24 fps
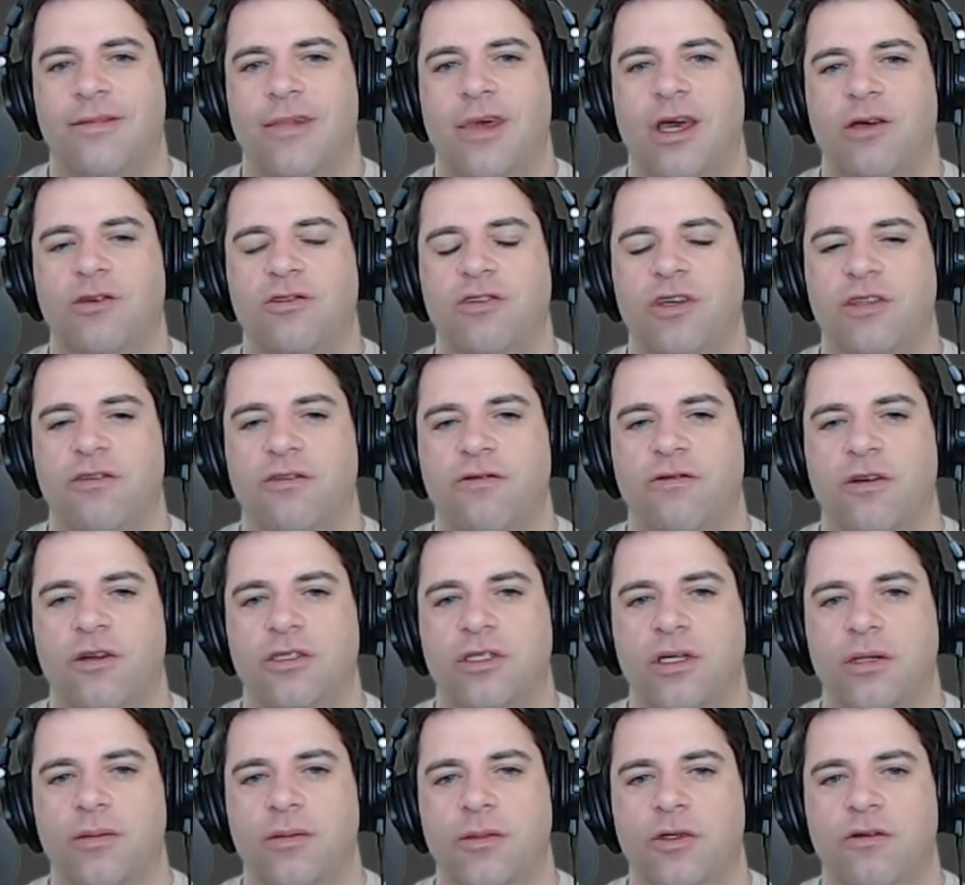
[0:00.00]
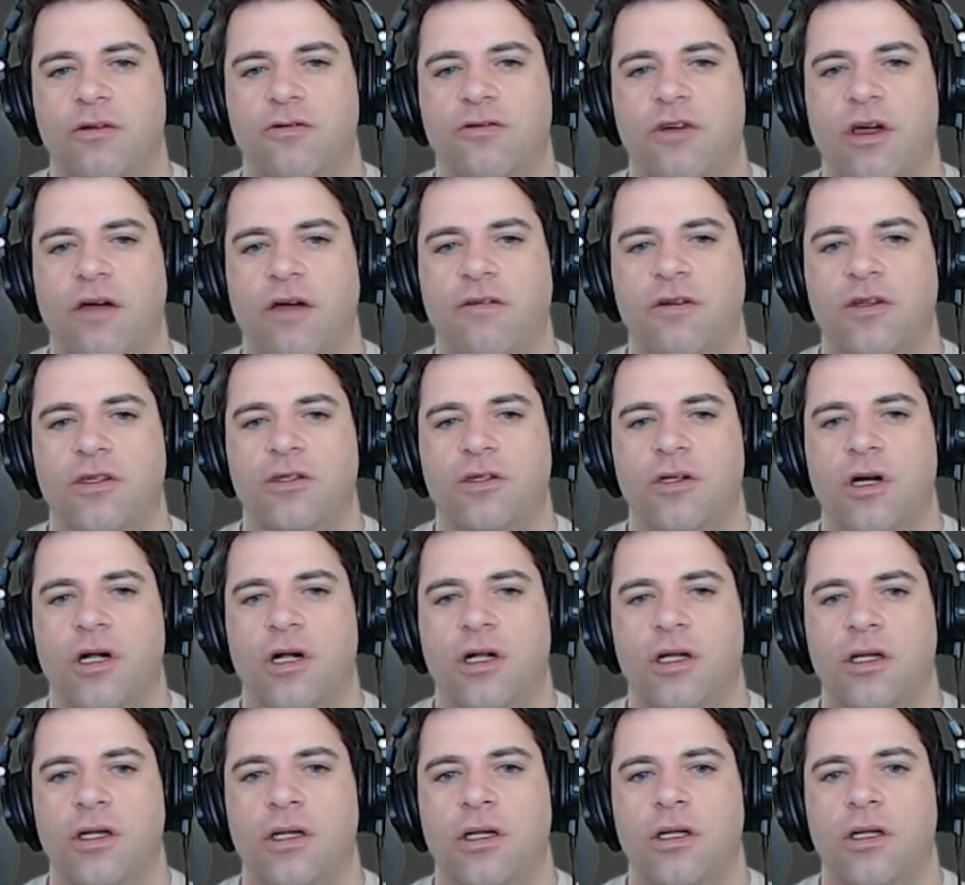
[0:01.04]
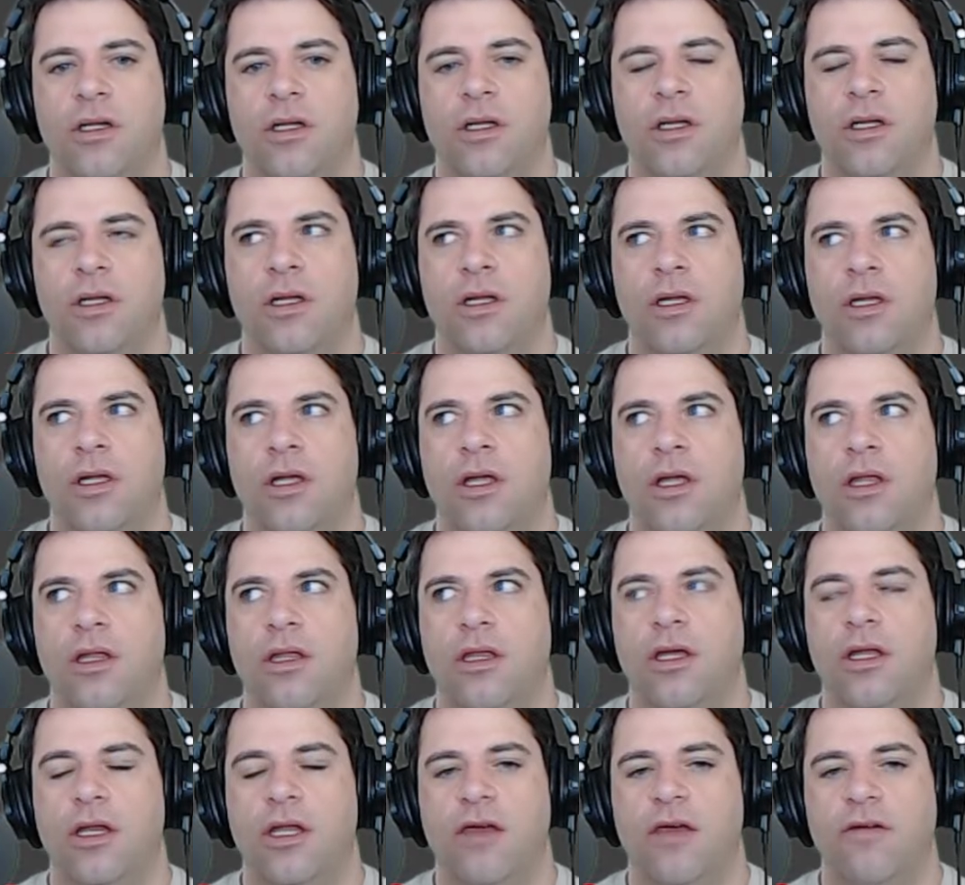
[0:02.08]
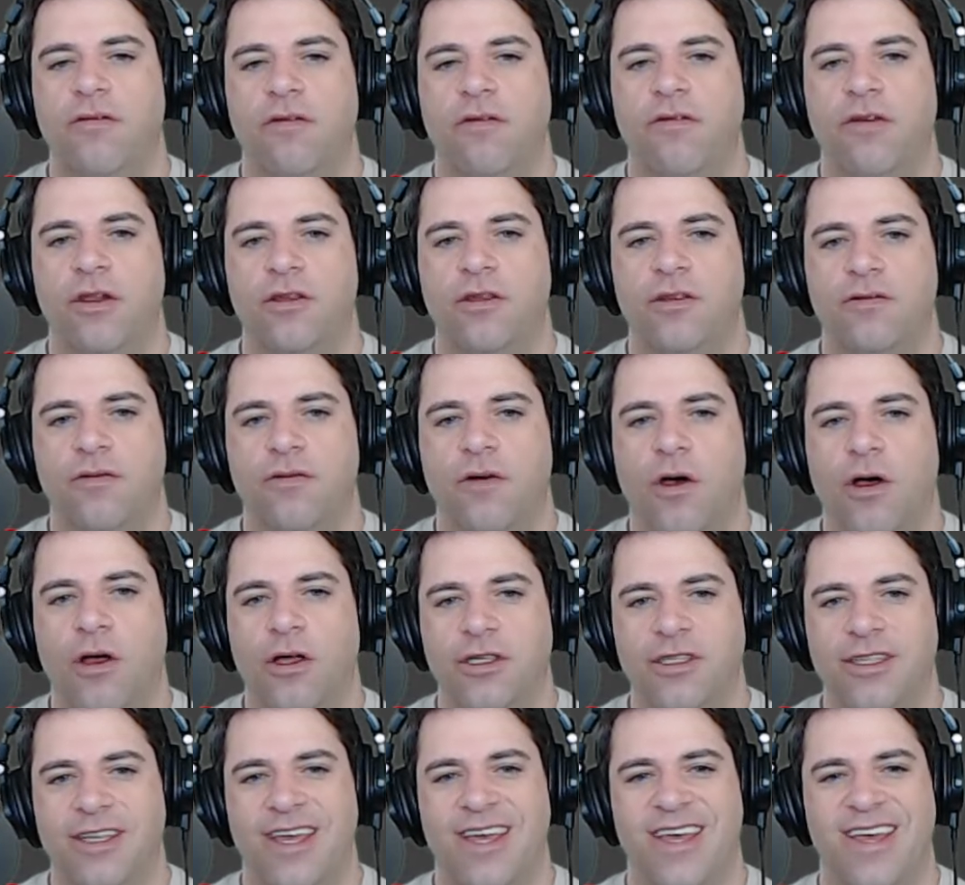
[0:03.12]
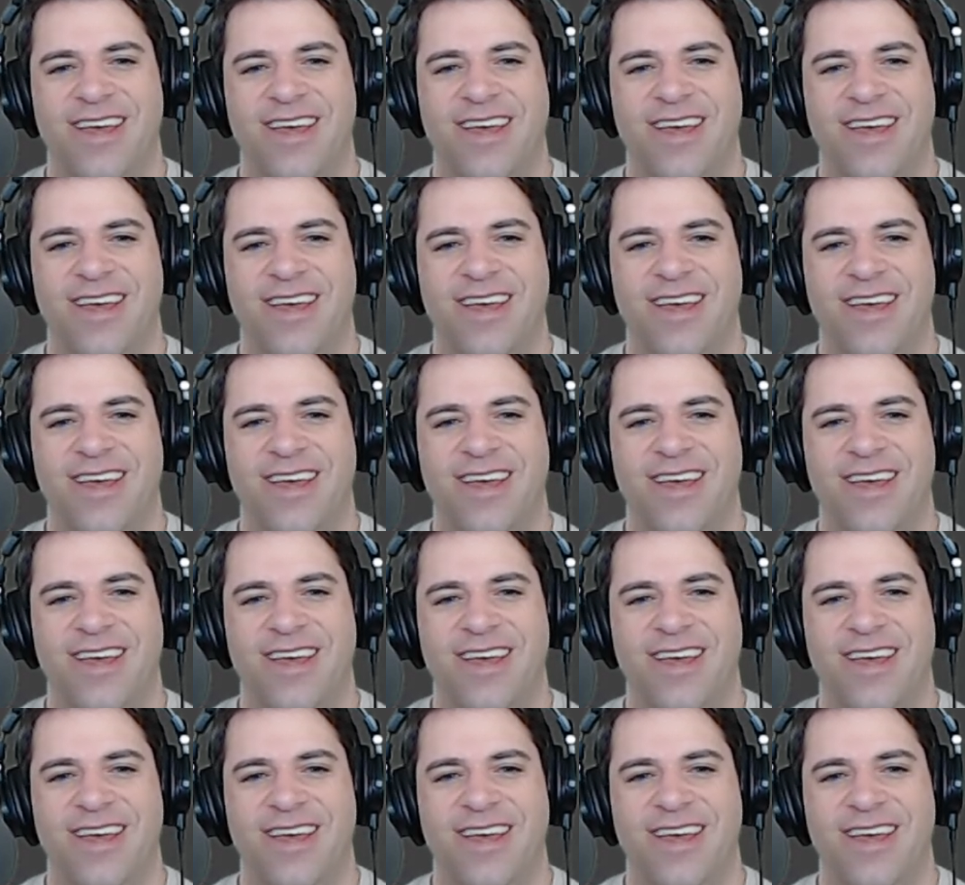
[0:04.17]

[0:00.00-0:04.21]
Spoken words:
I was right there first time. So if driver is null, then if of it is false.